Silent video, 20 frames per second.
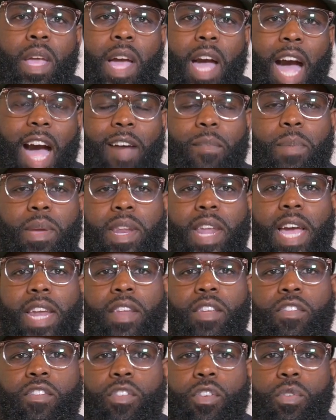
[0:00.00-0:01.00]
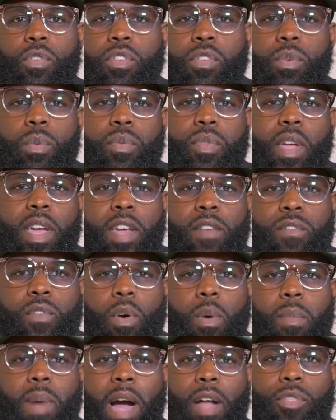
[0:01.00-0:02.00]
I've been at this YouTube thing
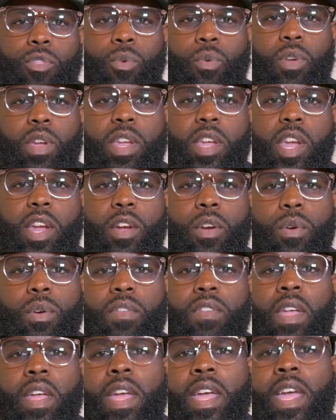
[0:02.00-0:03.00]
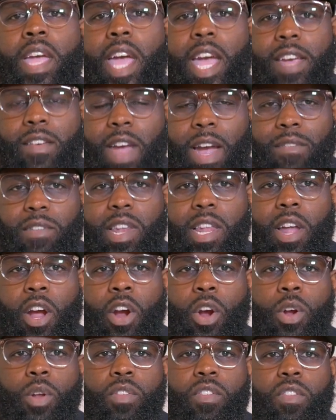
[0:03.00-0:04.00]
for about 3 years and have
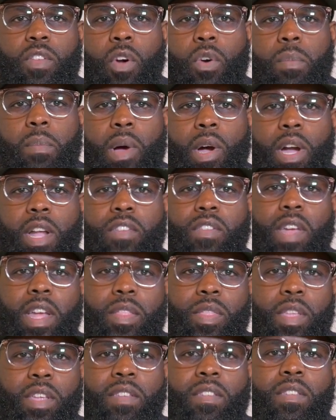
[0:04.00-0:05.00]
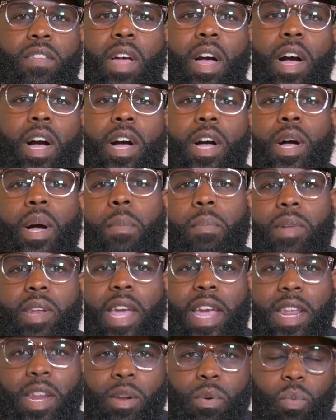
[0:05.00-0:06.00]
learned so much, and this is an
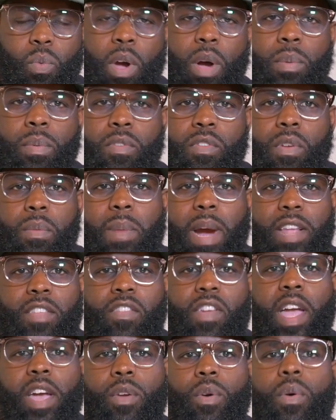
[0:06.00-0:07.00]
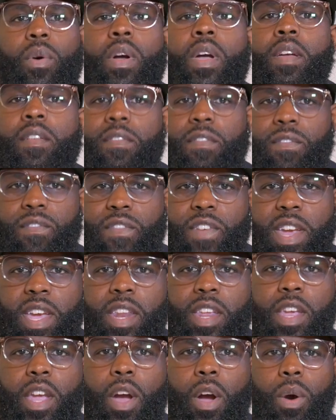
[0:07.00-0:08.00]
updated welcome to my channel
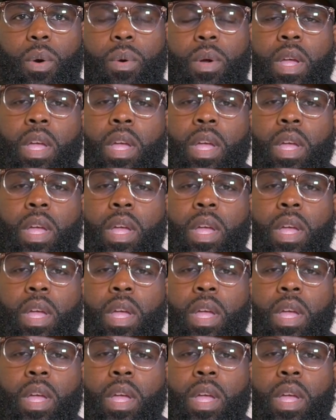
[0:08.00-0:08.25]
video.